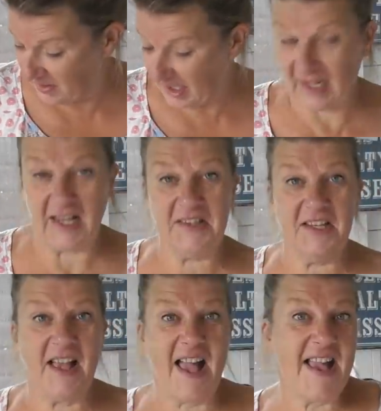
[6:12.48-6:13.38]
really glad
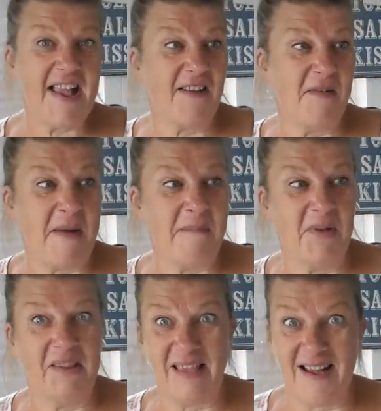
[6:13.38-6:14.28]
that A, I
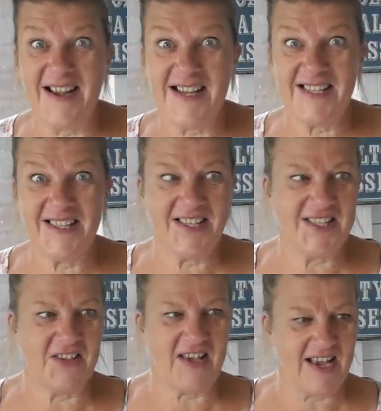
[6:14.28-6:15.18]
remembered that,
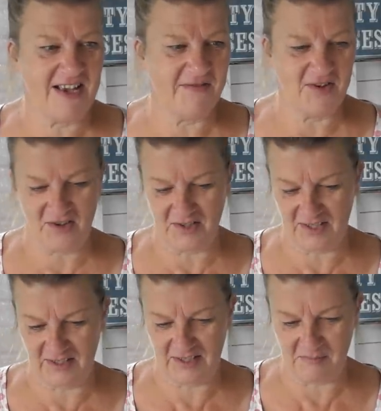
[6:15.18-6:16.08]
so that I have
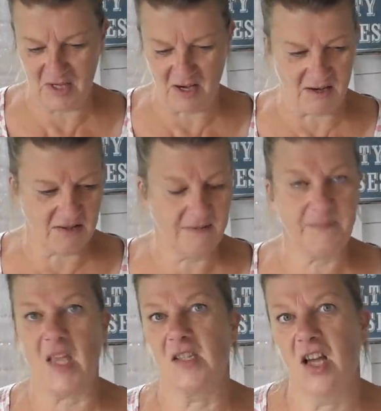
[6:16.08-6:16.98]
got some yarn,
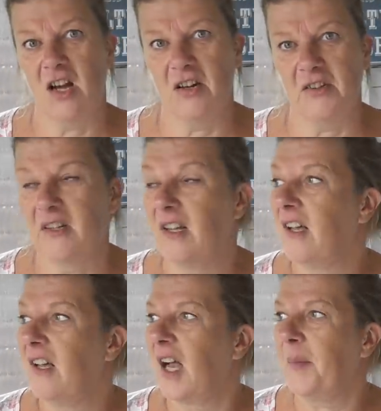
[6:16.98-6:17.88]
I'm
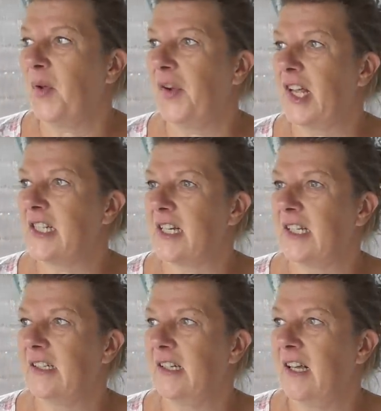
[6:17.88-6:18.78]
not
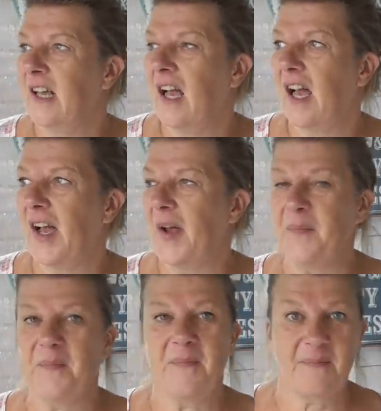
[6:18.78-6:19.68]
knitting,
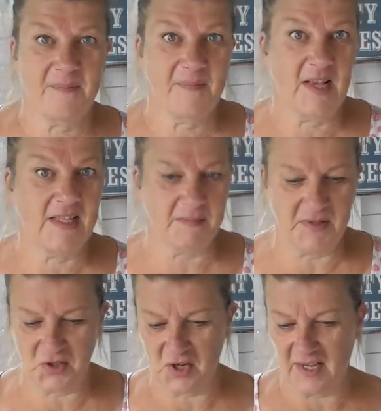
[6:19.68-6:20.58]
some
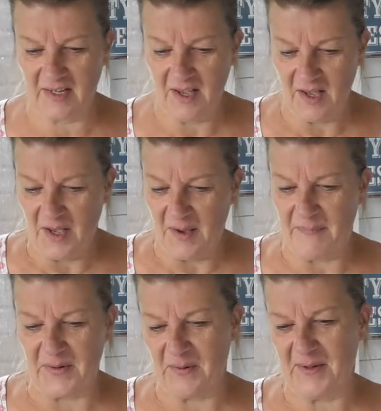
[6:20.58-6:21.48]
string,
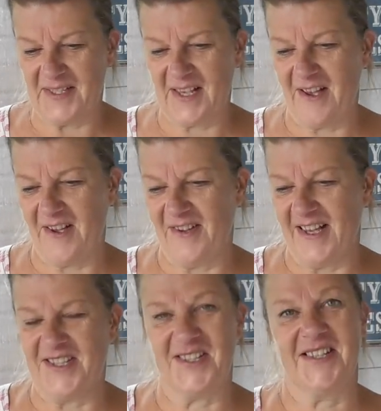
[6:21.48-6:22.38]
but also
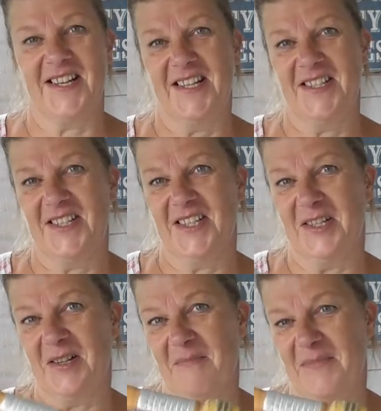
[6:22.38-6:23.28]
it's just nice
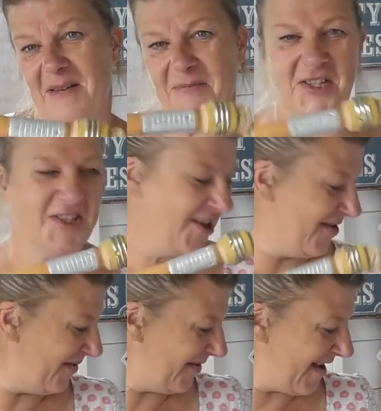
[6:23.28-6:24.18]
to be able to show
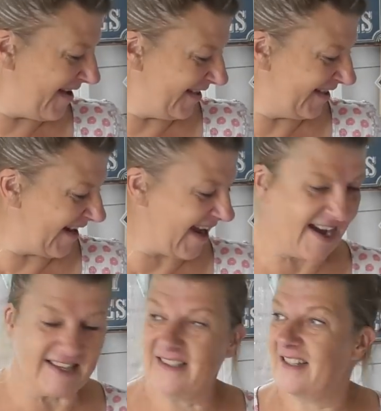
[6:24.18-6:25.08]
you that.
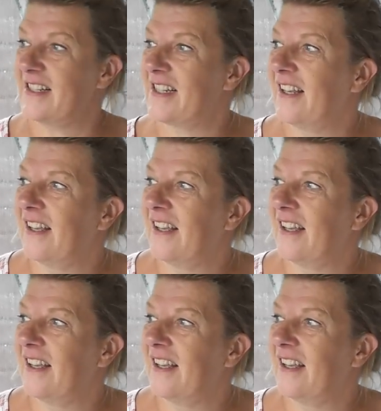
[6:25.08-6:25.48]
And